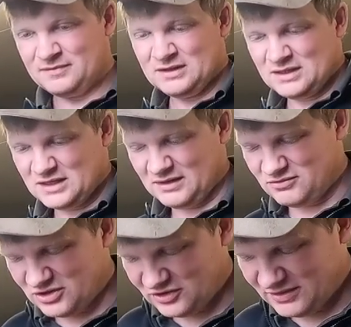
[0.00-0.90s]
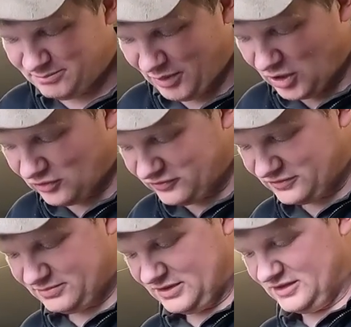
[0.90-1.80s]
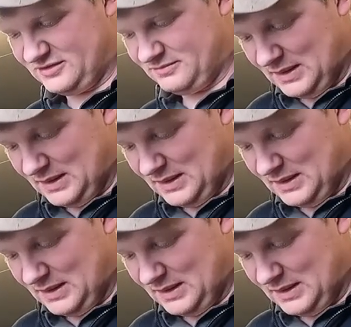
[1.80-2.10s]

get them drilled in both because